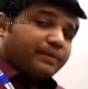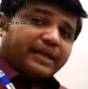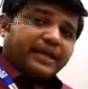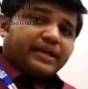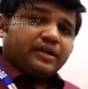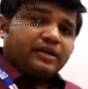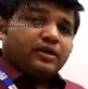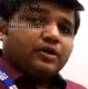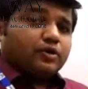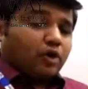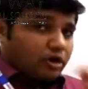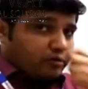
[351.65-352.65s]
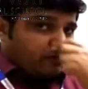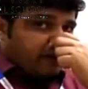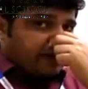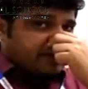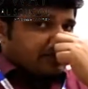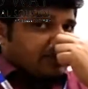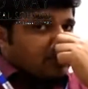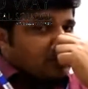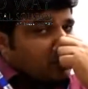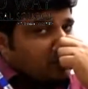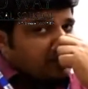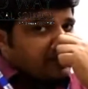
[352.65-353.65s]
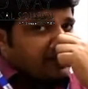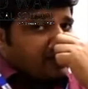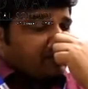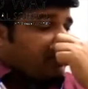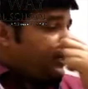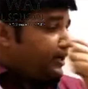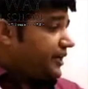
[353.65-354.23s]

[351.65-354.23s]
plane, convex, concave,